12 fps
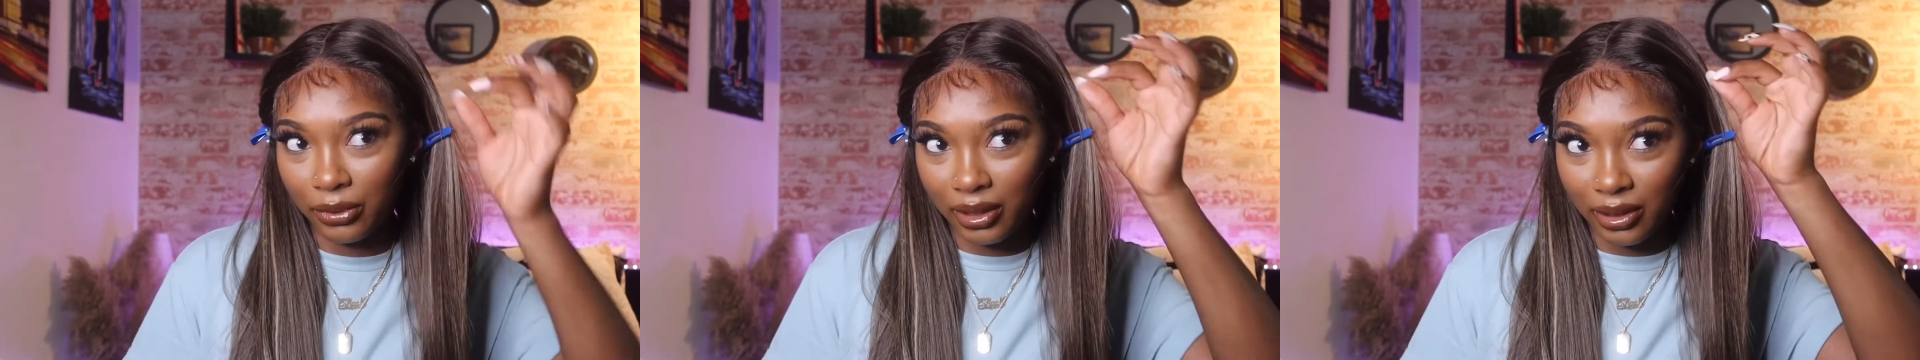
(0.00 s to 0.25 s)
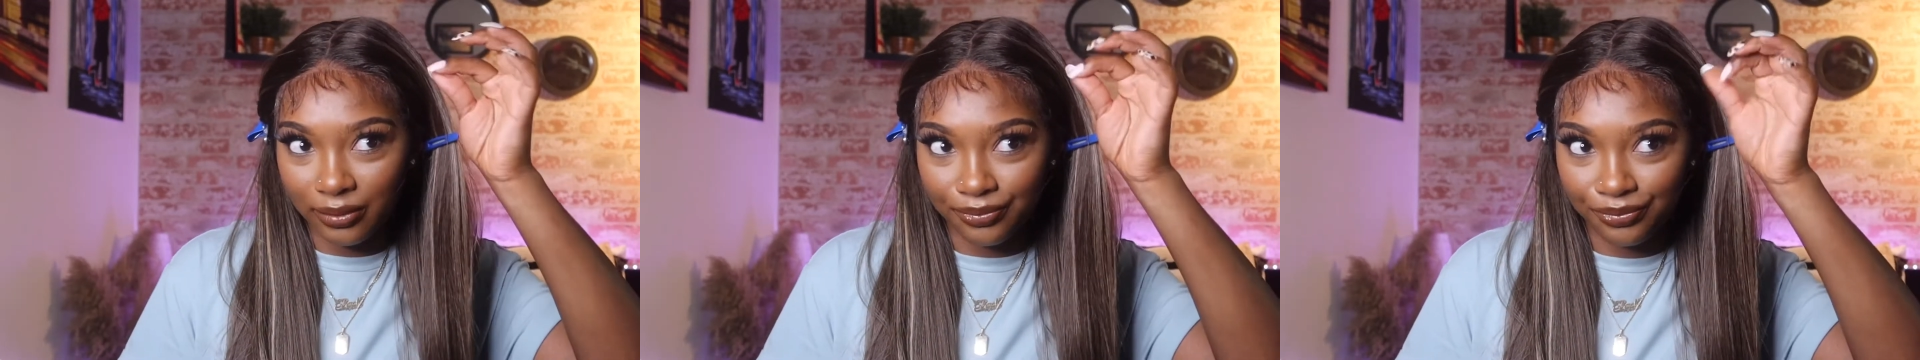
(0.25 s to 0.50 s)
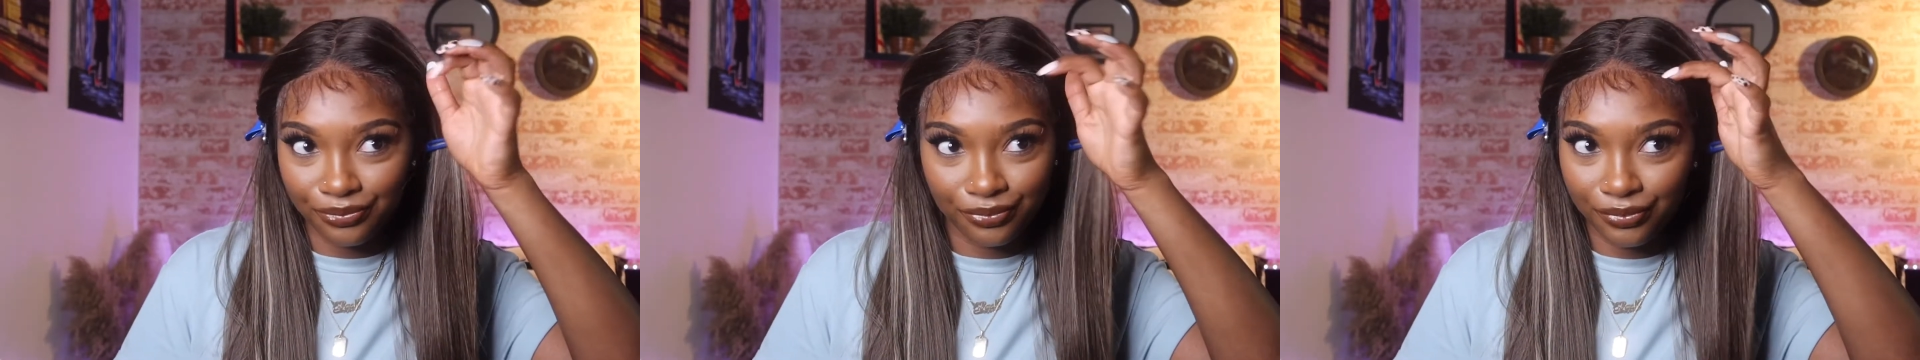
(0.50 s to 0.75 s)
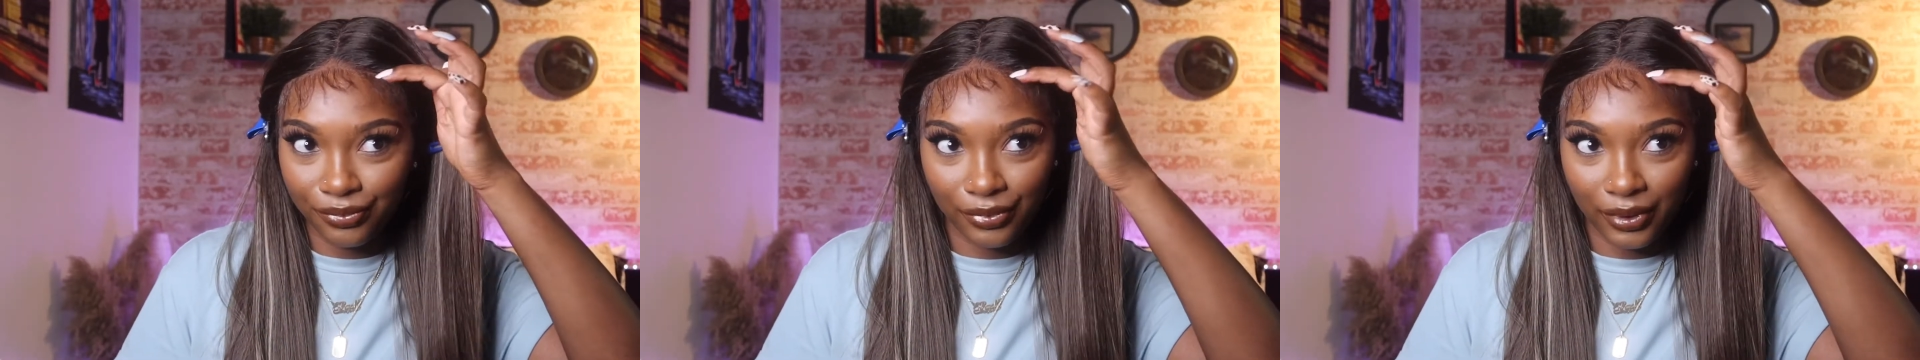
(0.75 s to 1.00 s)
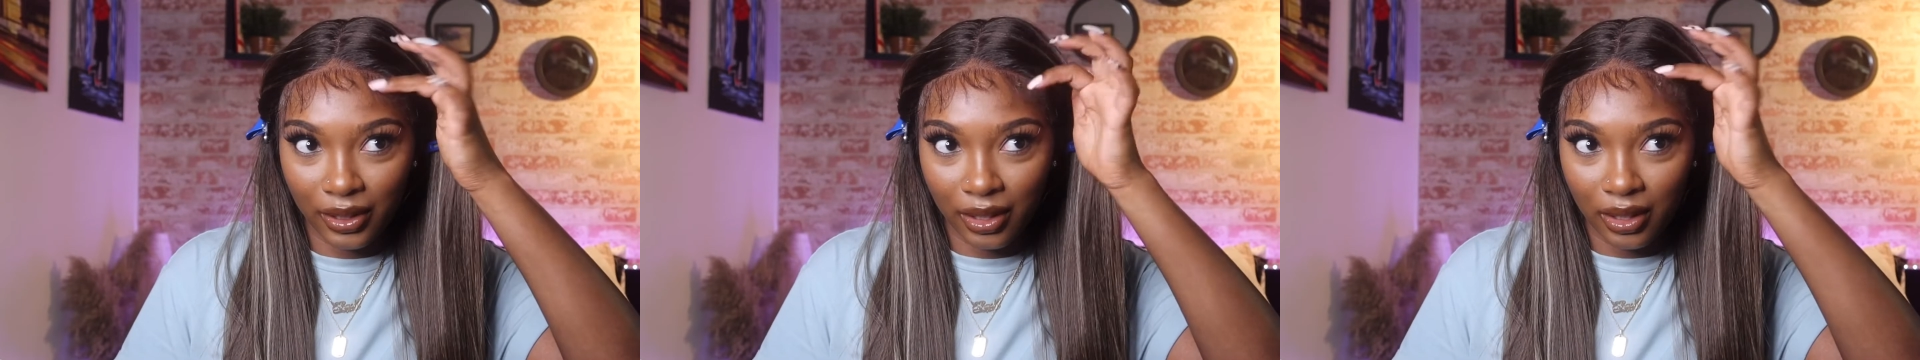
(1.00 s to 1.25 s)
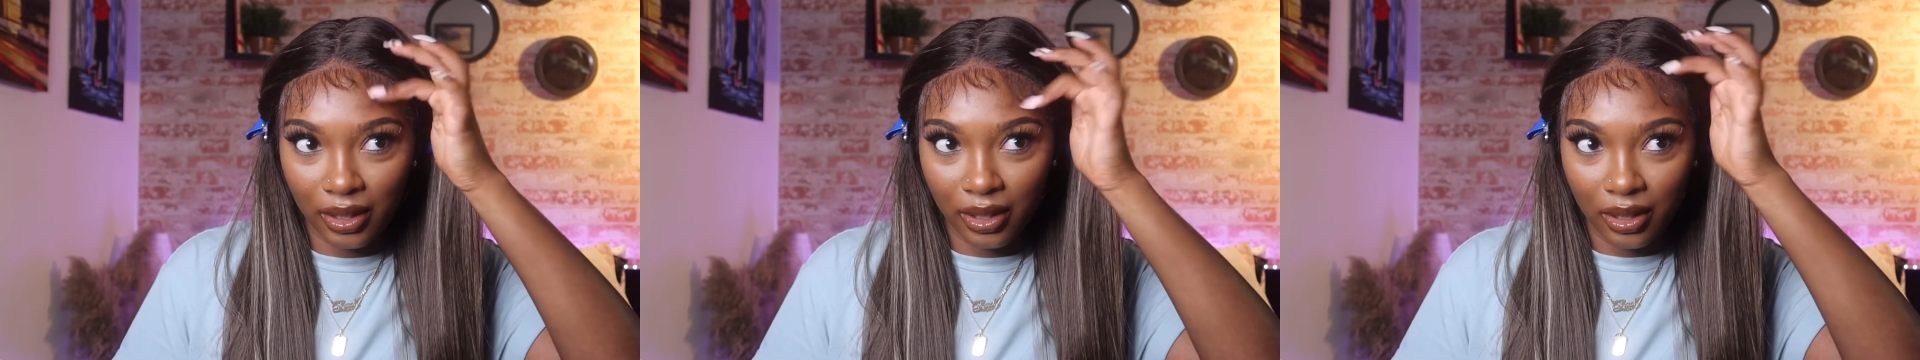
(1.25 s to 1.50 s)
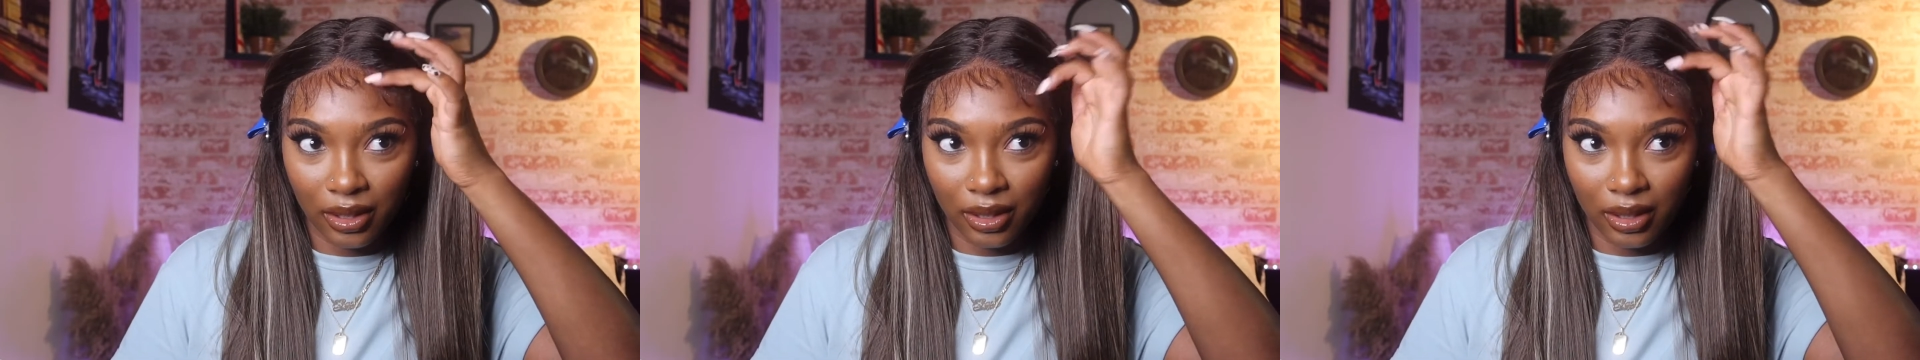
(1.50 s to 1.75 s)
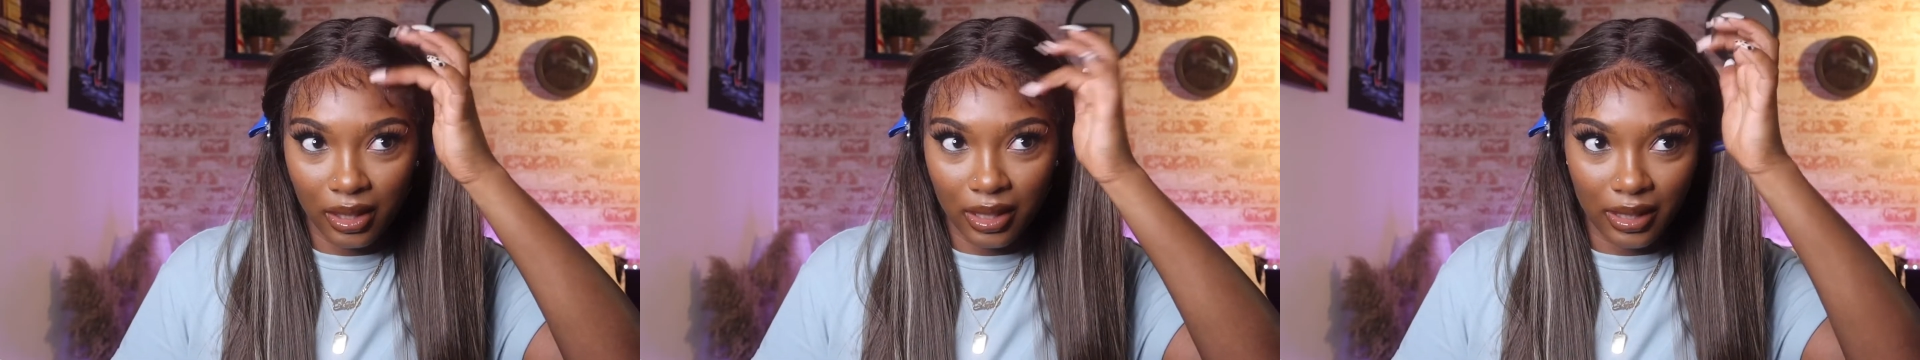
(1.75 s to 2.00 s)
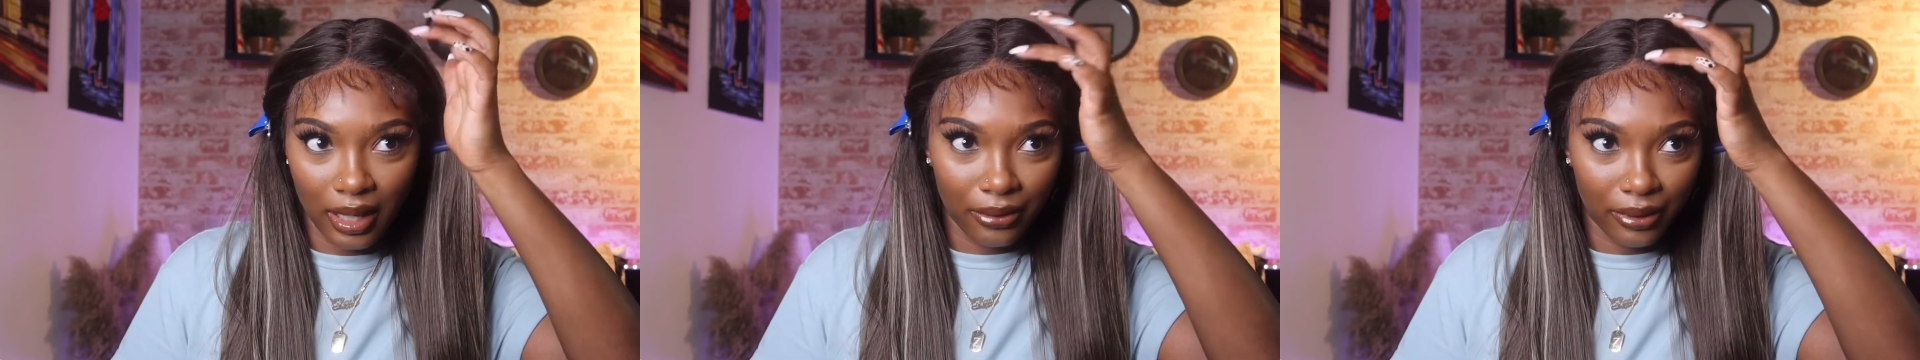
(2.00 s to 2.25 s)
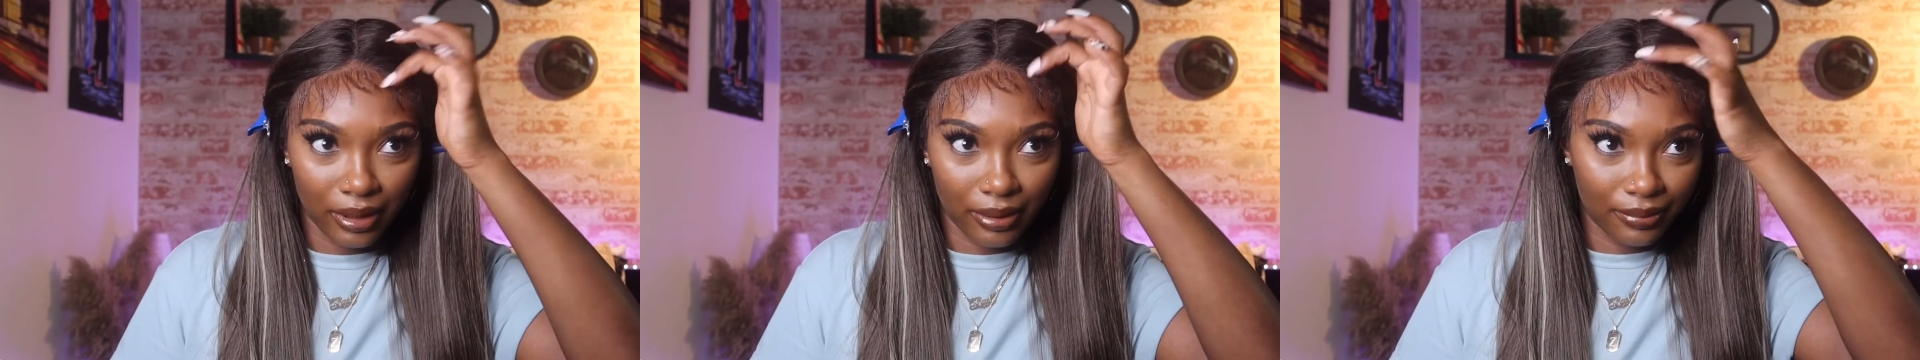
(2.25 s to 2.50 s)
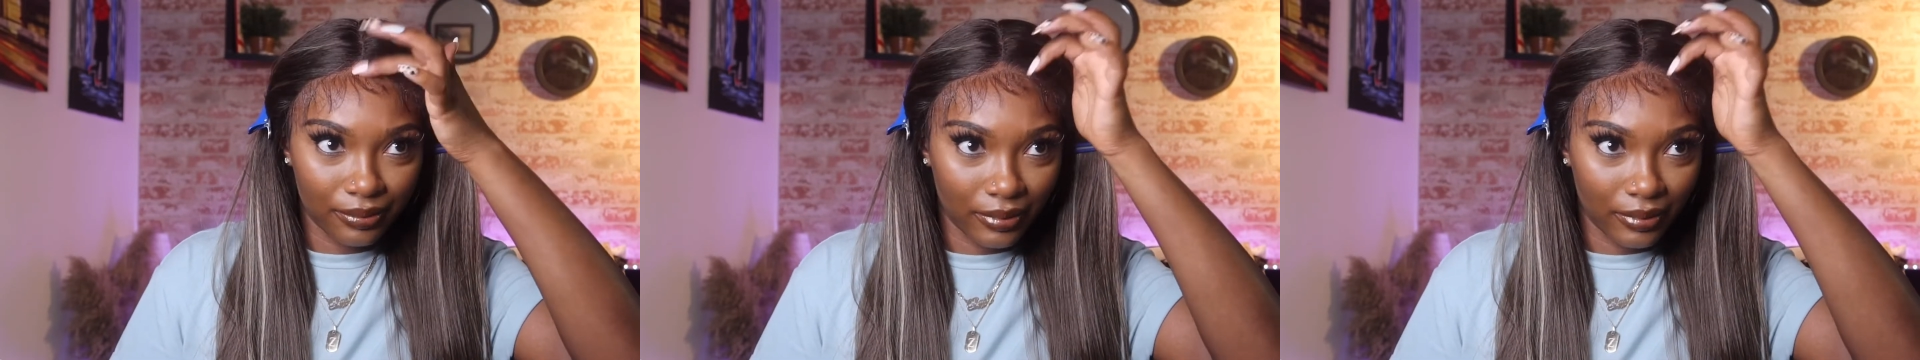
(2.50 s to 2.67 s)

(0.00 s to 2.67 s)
with the... It's all good.